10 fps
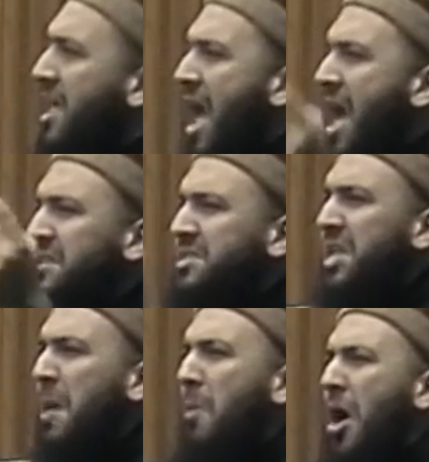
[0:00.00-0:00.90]
They
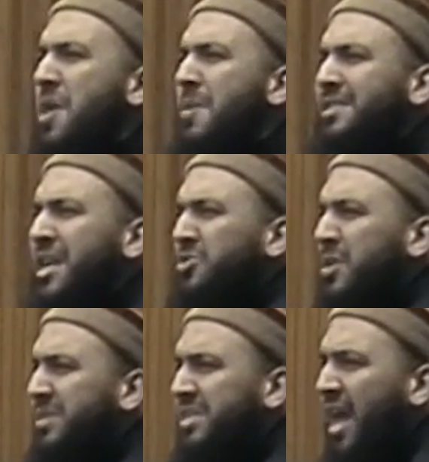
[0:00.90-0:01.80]
entered upon him and said
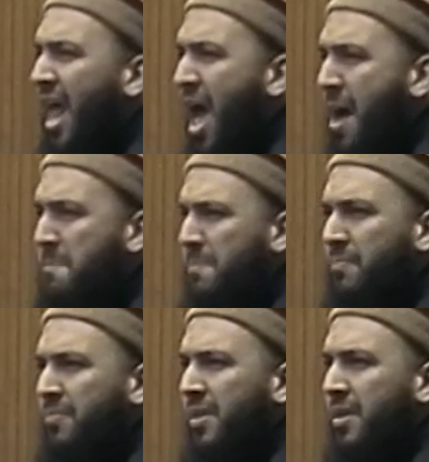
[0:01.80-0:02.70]
to him, Salam.
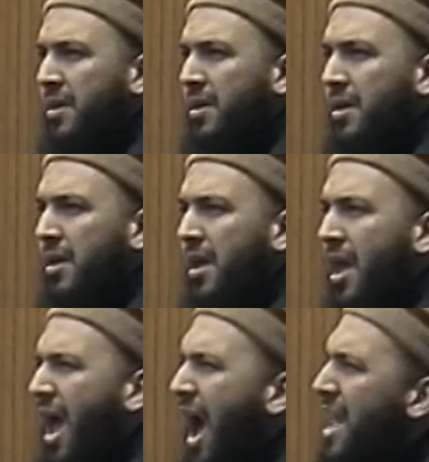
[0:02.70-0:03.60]

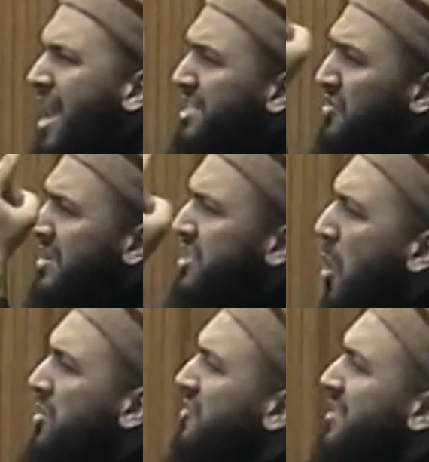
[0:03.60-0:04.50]
And as a
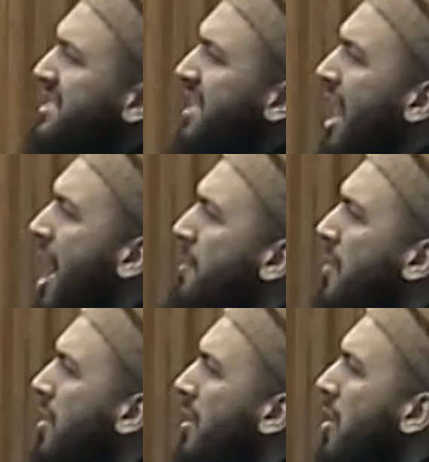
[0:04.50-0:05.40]
result of this salam,